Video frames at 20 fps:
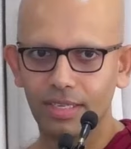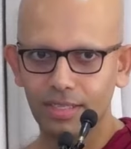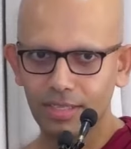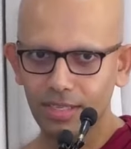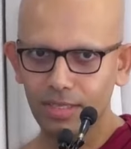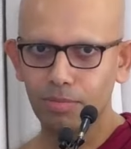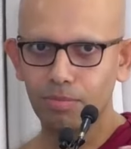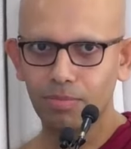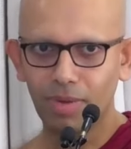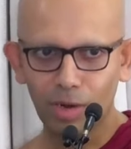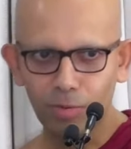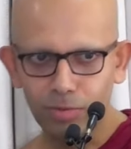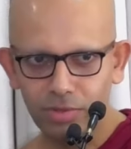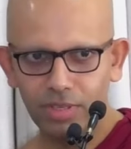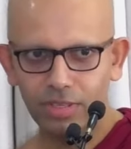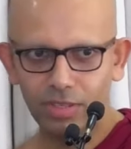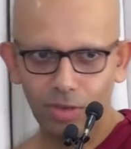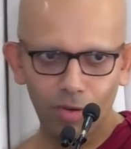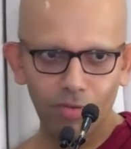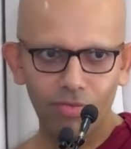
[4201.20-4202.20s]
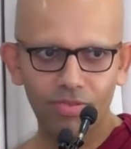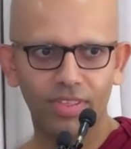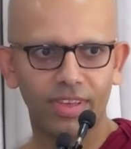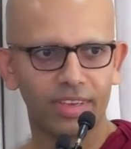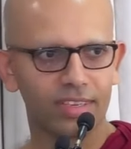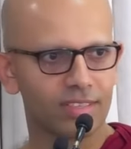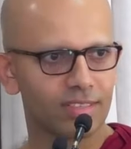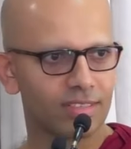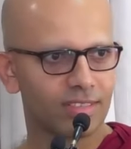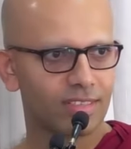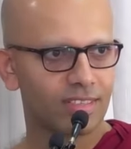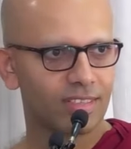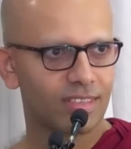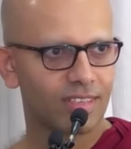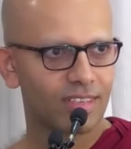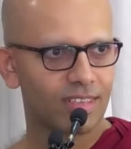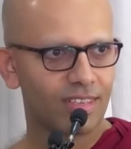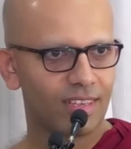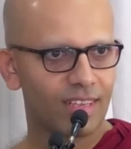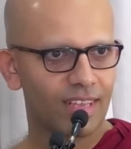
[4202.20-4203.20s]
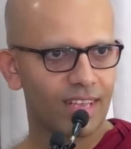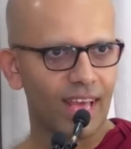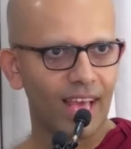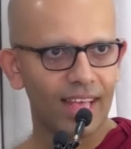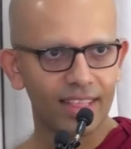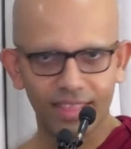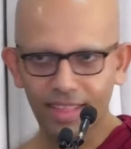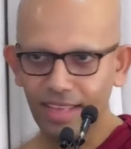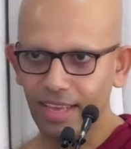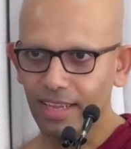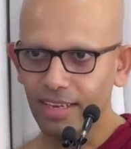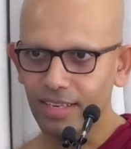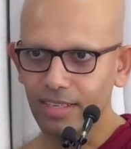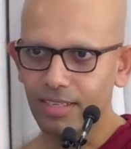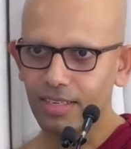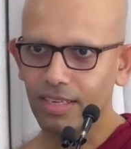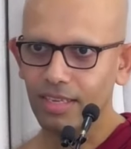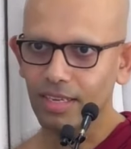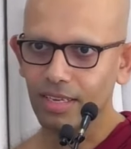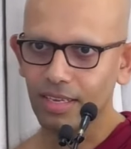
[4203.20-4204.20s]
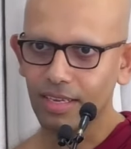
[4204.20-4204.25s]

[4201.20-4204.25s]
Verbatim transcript: It just bounces off things. And then